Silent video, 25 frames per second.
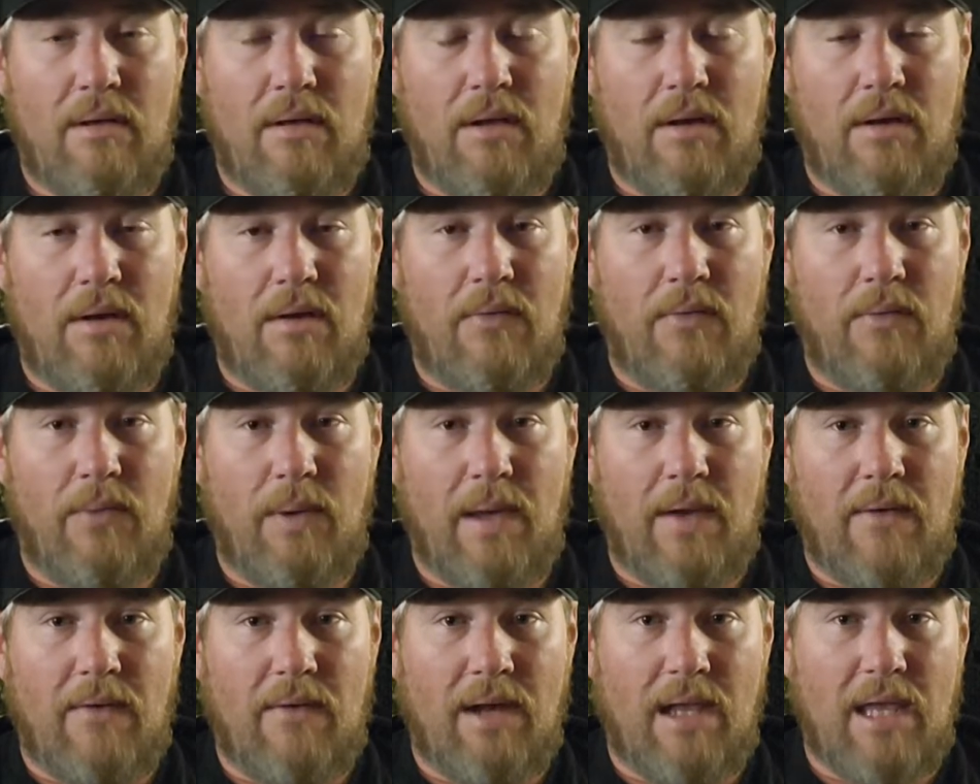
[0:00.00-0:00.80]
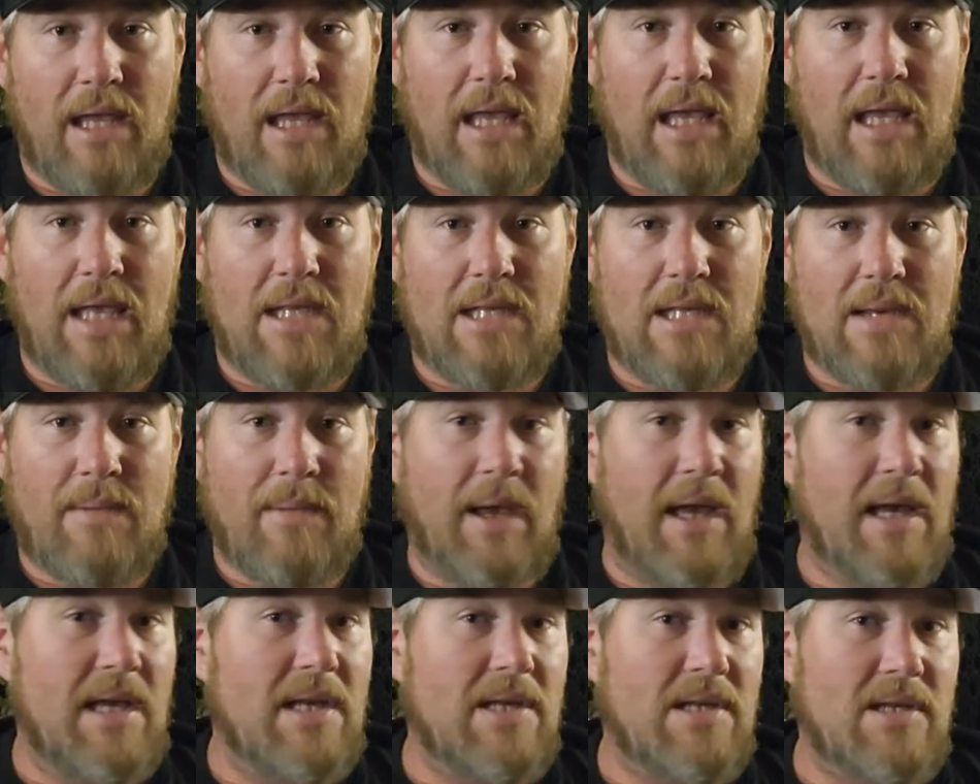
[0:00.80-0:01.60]
if we ever can get
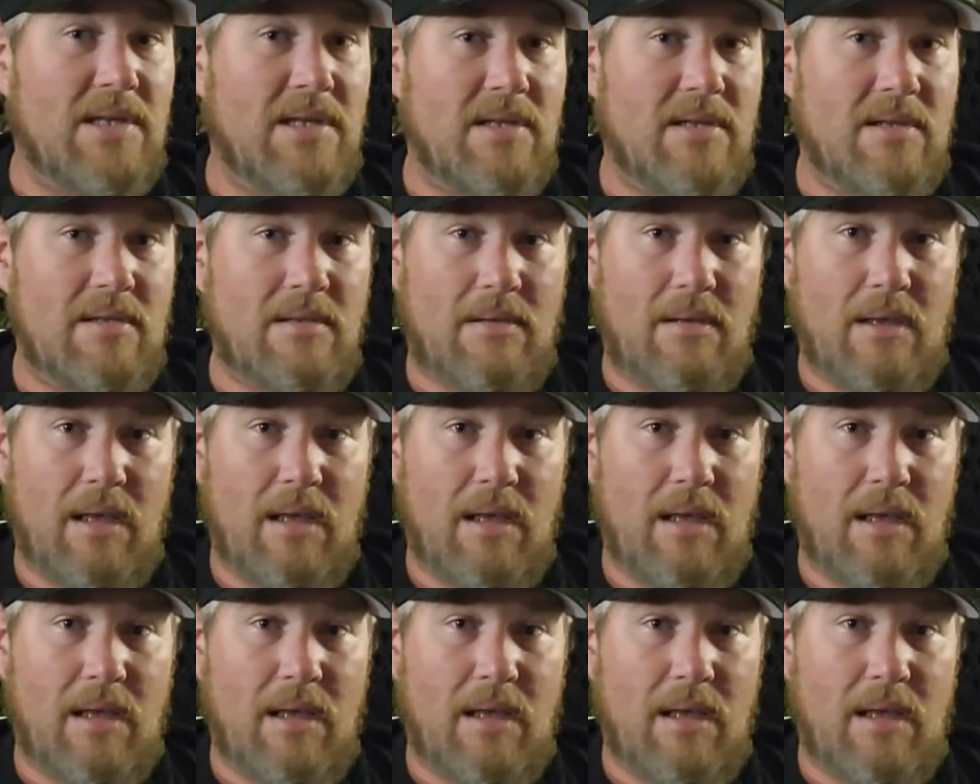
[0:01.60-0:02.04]
some ice